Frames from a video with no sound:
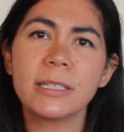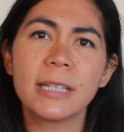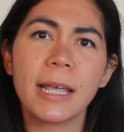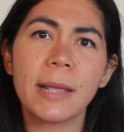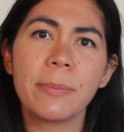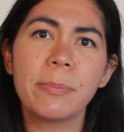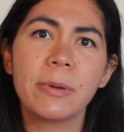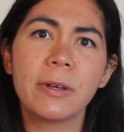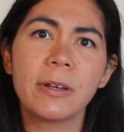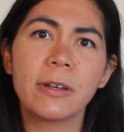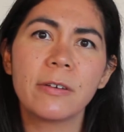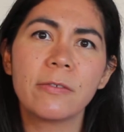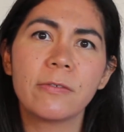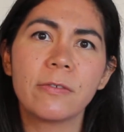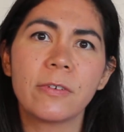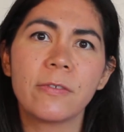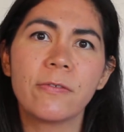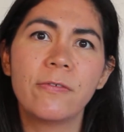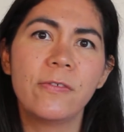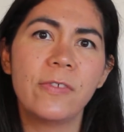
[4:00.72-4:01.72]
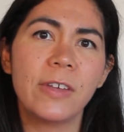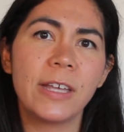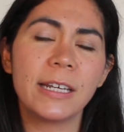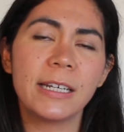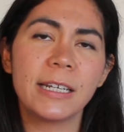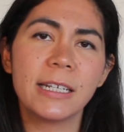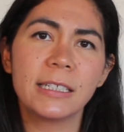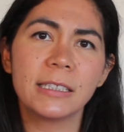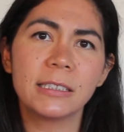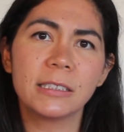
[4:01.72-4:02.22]
type of
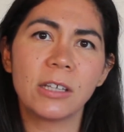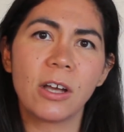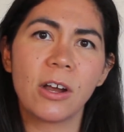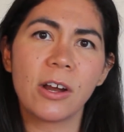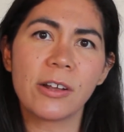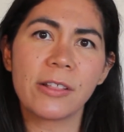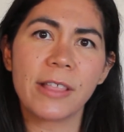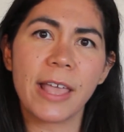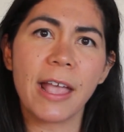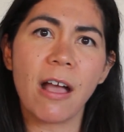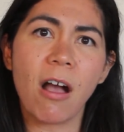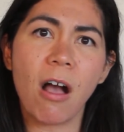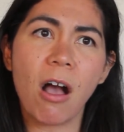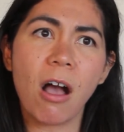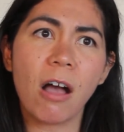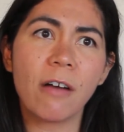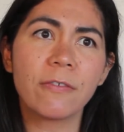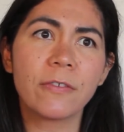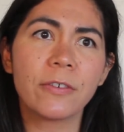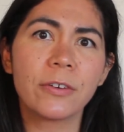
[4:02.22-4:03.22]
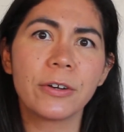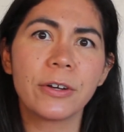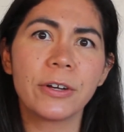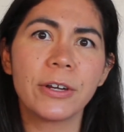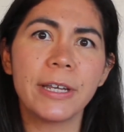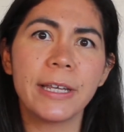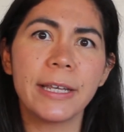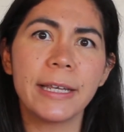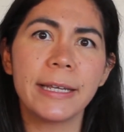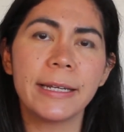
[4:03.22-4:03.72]
fitness are they
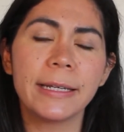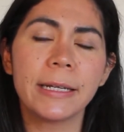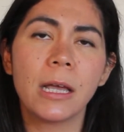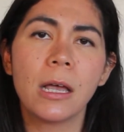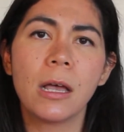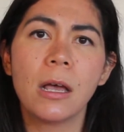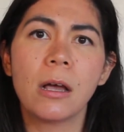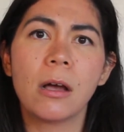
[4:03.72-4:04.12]
offering?